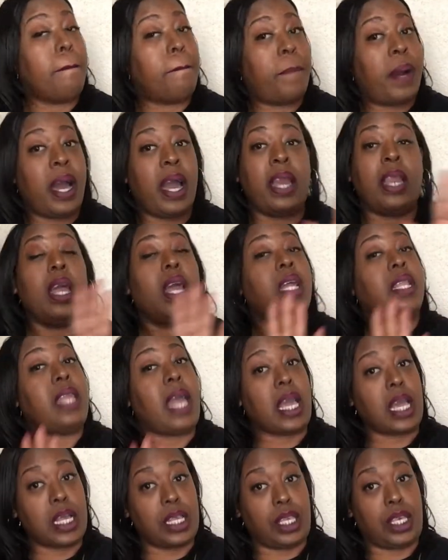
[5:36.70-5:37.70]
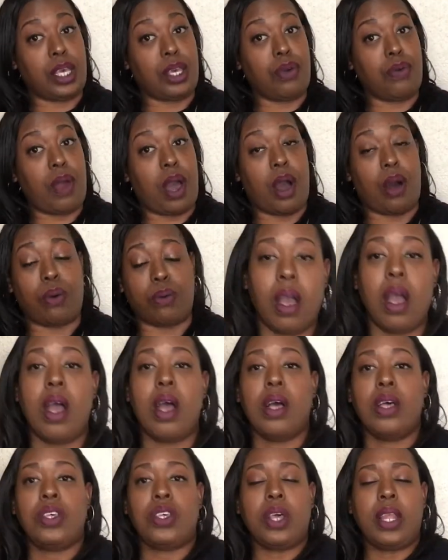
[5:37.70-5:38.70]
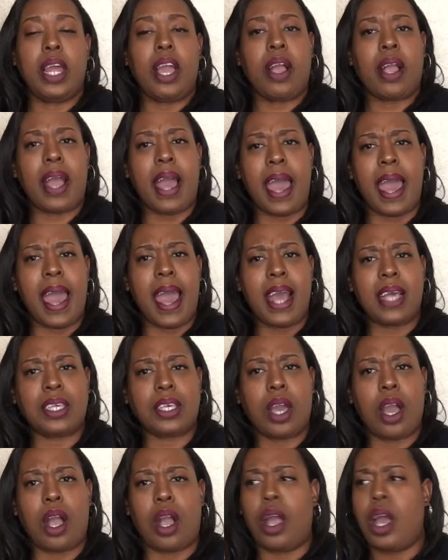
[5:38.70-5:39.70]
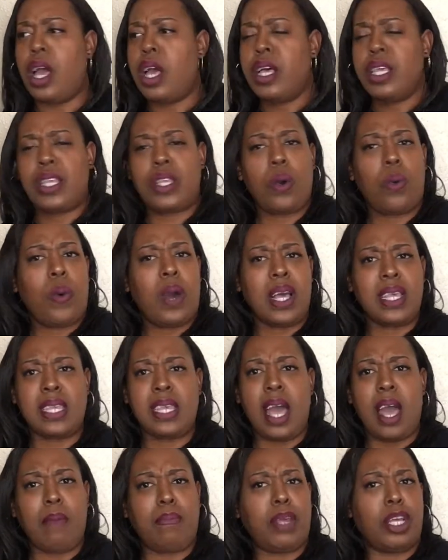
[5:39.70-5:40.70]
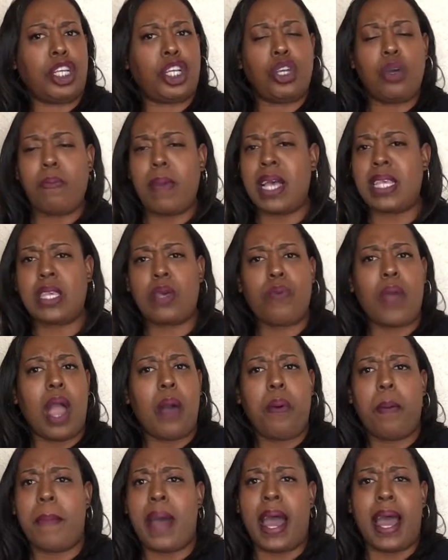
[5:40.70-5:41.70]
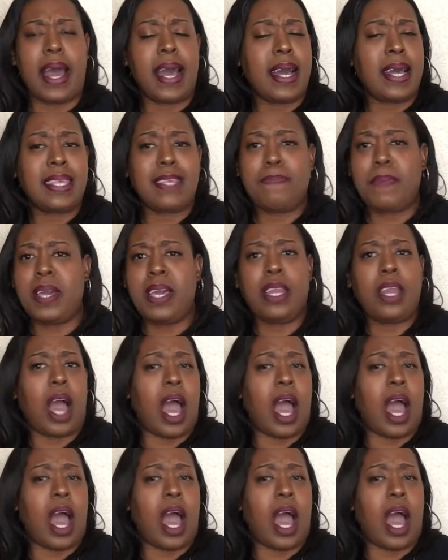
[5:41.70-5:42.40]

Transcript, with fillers: But they continued on. So Lyrica asked her, so what's up? Did you mess around with my husband?